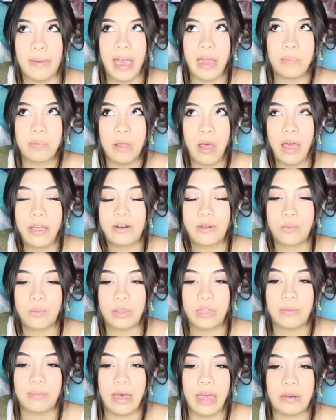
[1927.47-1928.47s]
bad plot in a
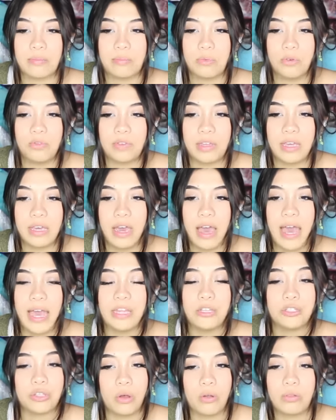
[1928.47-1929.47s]
really bad movie.
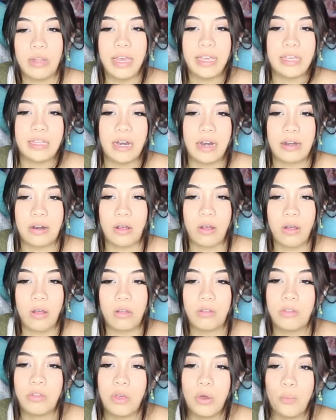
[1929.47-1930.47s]
I don't like it at
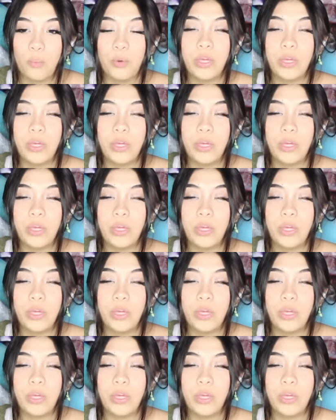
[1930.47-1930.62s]
all.